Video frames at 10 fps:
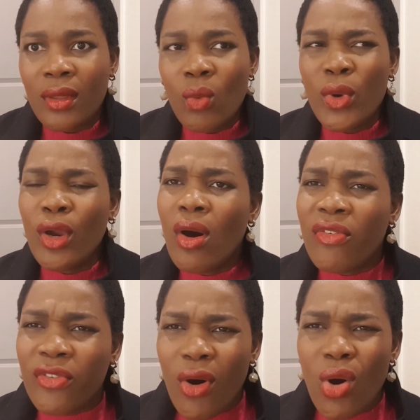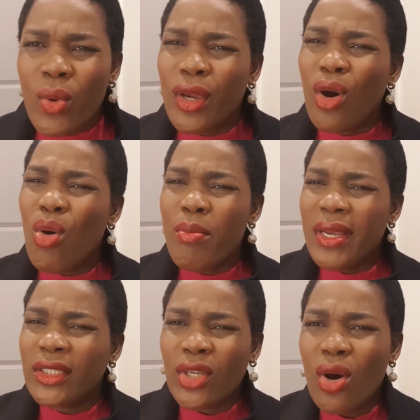We all fall. We all
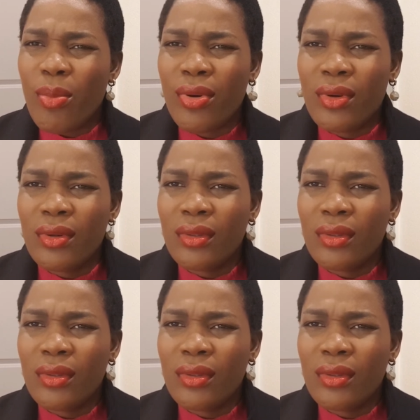mess up.